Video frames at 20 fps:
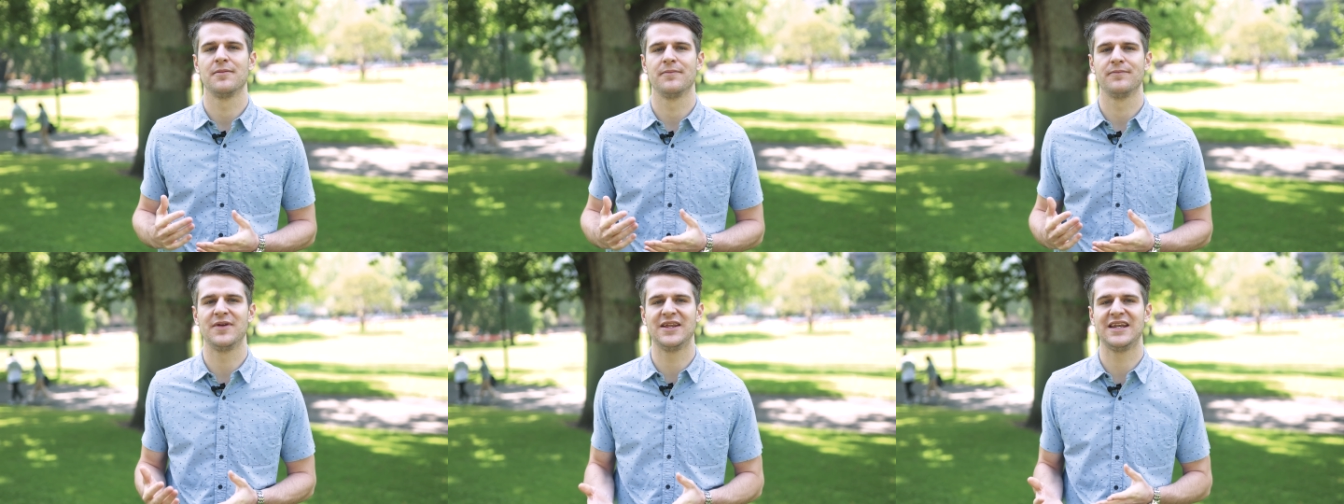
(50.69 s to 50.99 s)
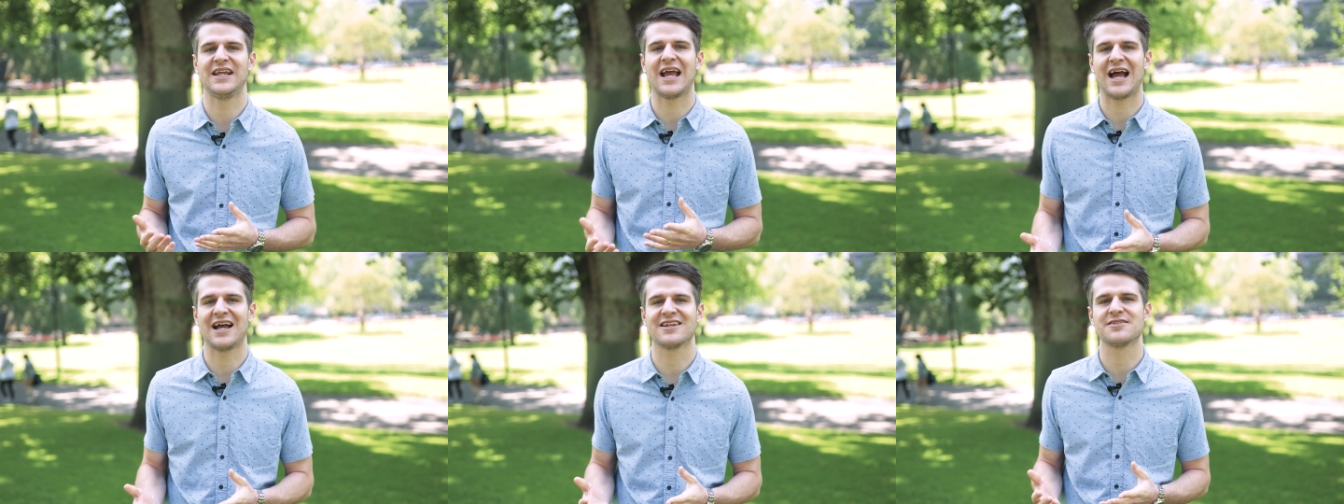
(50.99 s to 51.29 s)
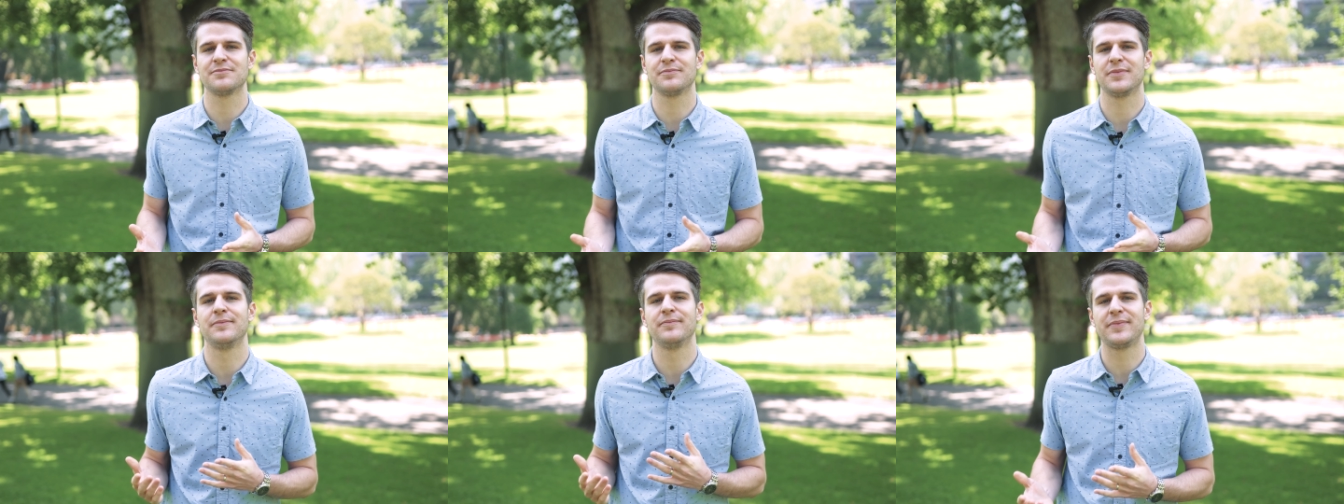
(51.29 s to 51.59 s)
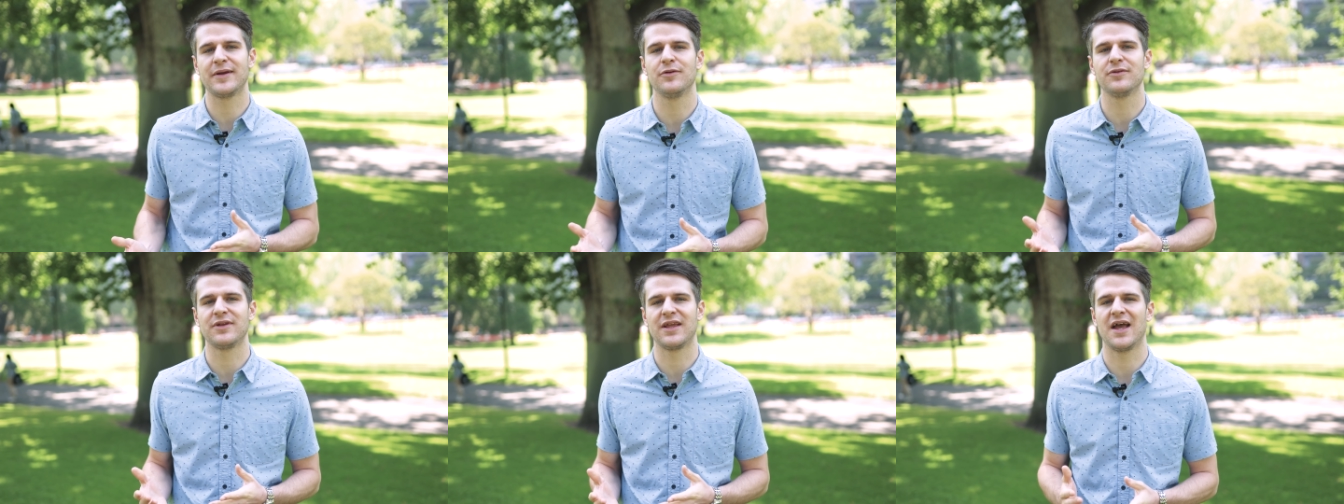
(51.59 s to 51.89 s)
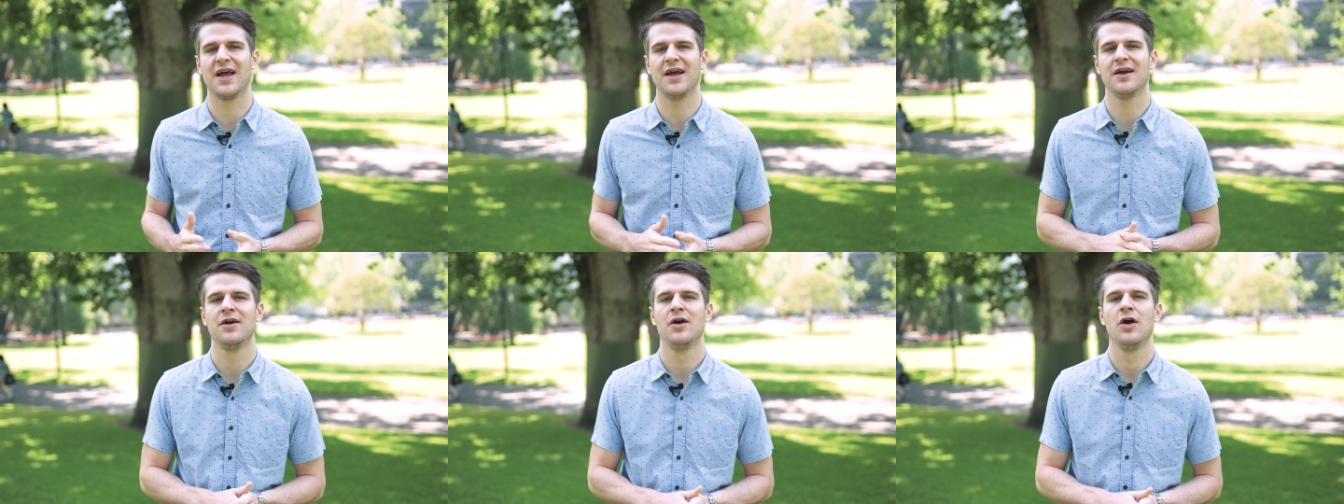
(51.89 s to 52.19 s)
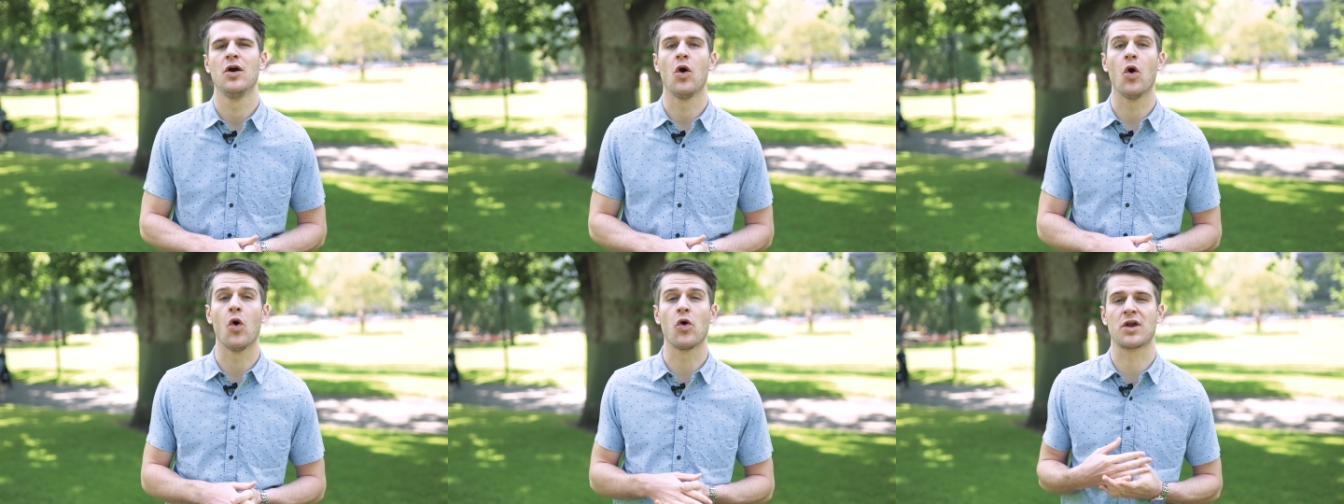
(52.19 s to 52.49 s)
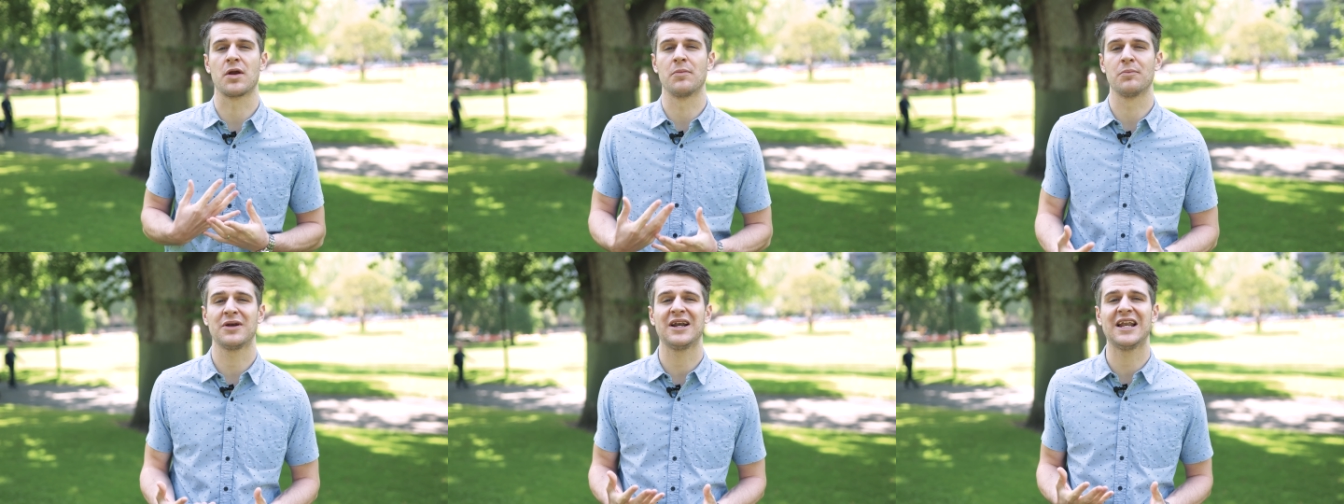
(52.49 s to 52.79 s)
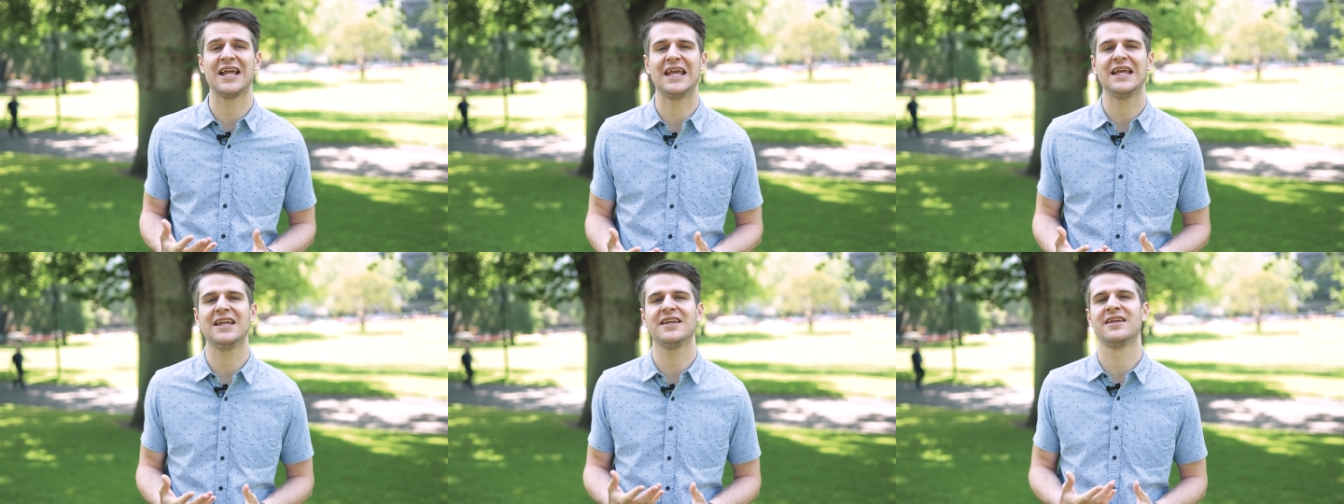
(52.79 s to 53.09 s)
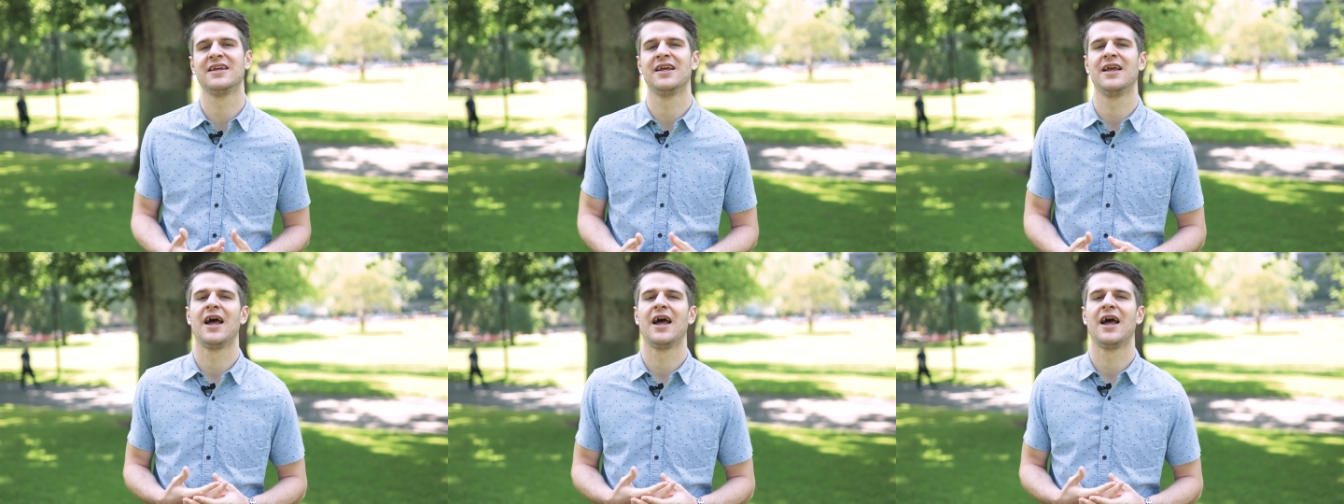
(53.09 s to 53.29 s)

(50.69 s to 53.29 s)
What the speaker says: meaning it hasn't been built yet, or complete,